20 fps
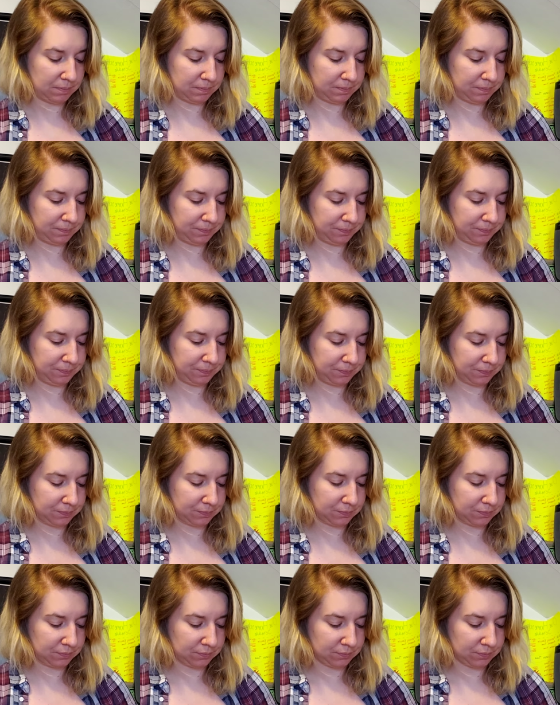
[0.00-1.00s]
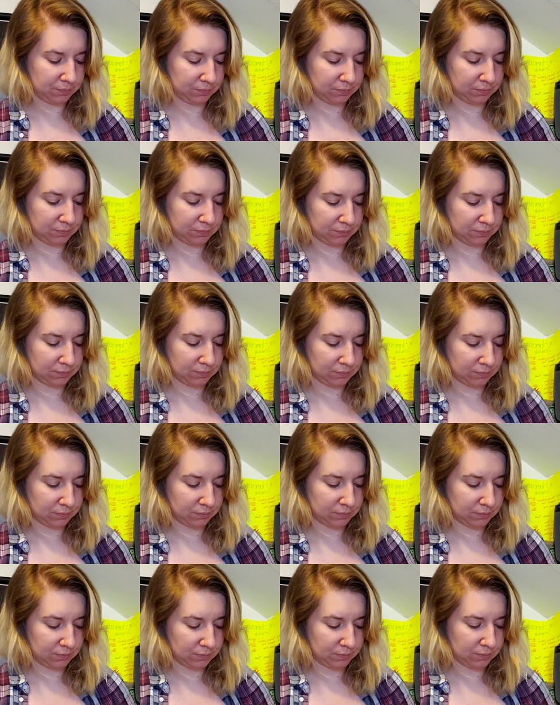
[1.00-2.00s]

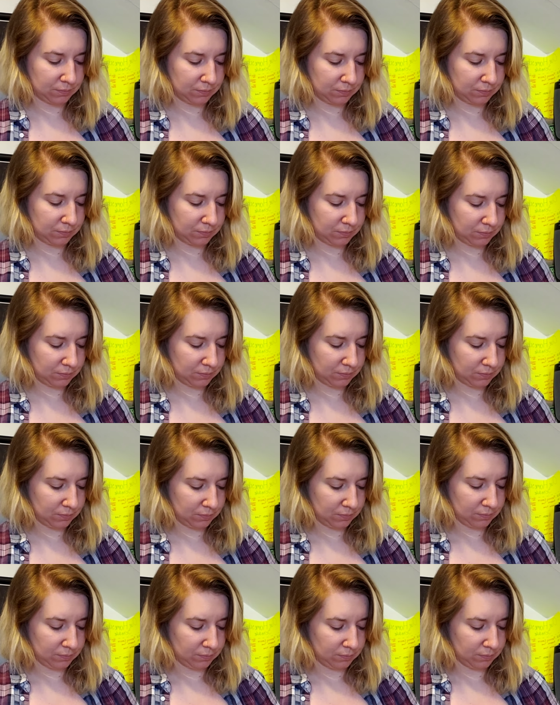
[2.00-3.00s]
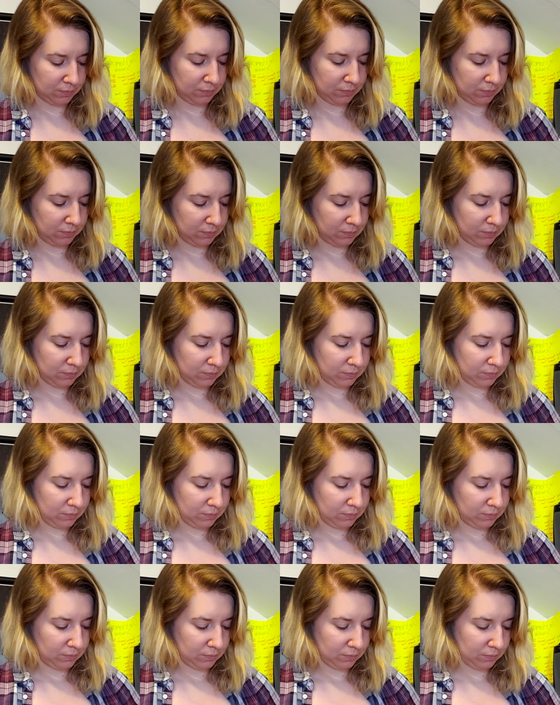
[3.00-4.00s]

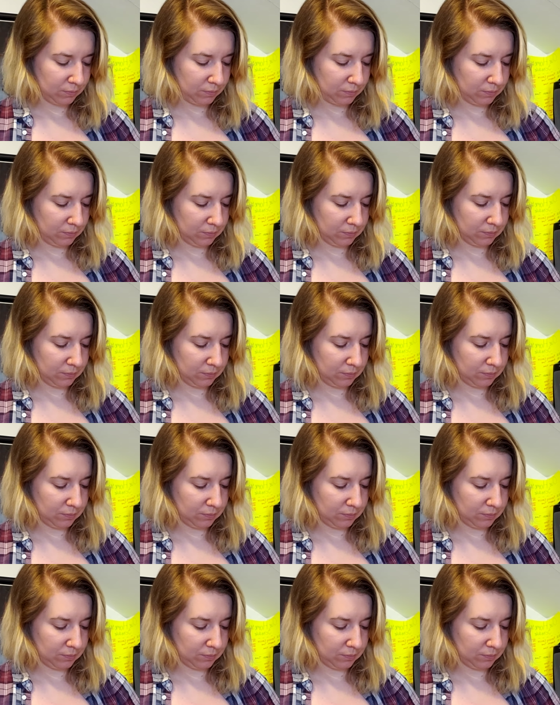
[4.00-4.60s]
No one is speaking in this clip.